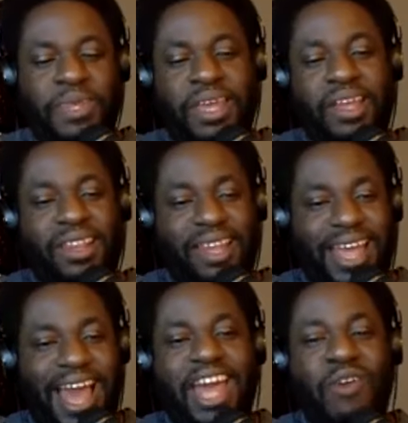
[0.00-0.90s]
The
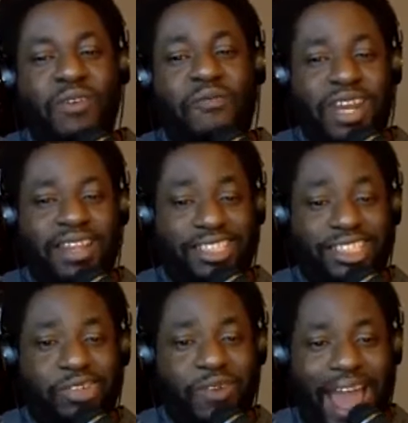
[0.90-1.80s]
guy who invented the
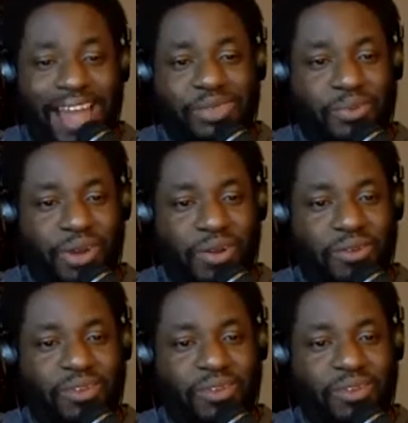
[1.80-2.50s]
scratch, bro,